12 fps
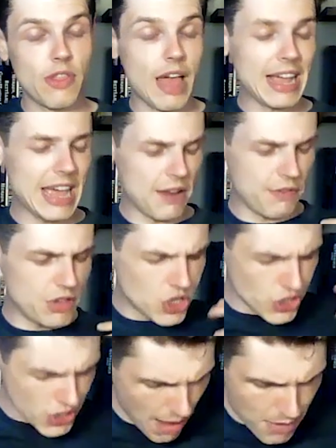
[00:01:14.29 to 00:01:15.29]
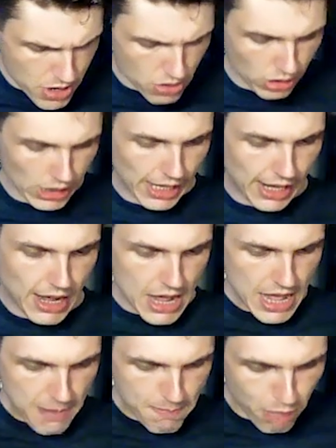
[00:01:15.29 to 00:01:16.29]
that kind of seminally
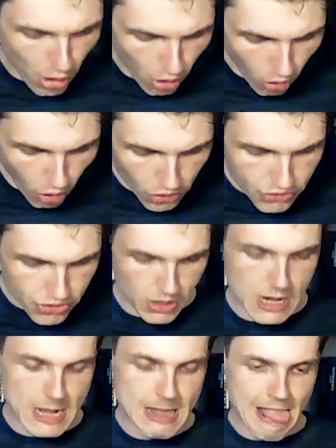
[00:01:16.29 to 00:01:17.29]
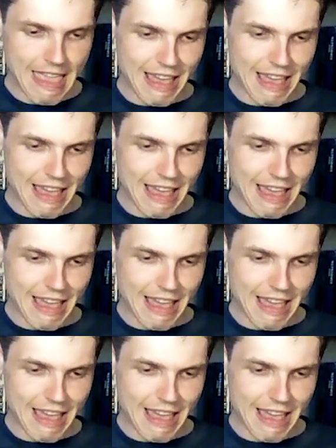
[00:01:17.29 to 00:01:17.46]
important